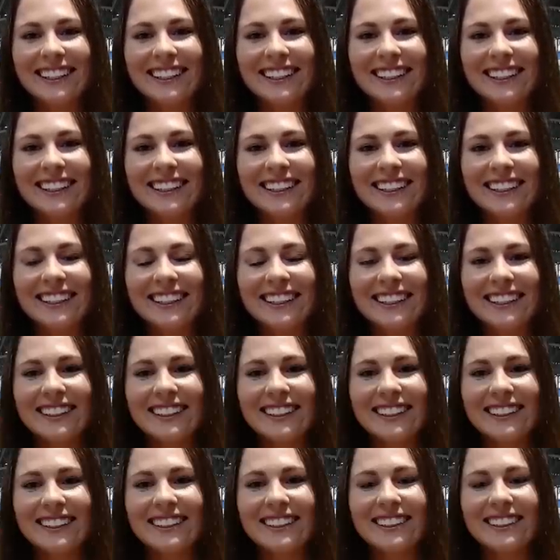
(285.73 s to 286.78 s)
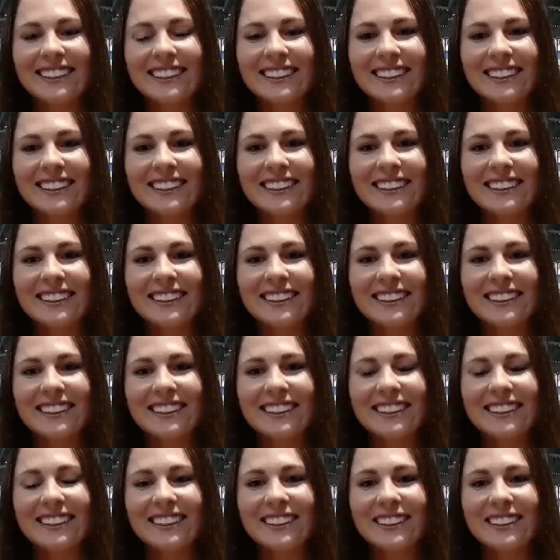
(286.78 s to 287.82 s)

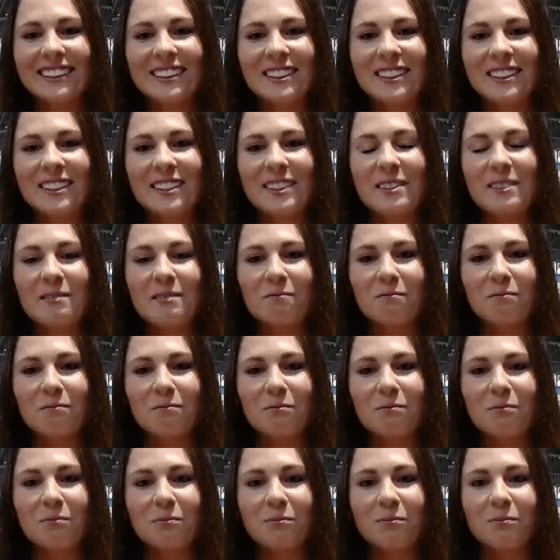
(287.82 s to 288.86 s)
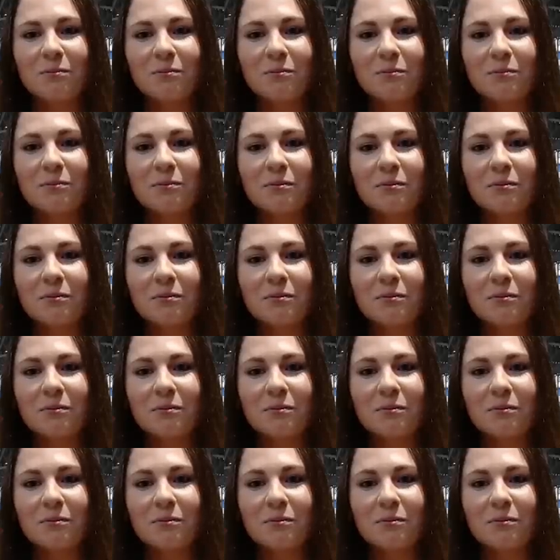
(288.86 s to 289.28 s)
No words are spoken by the person on screen.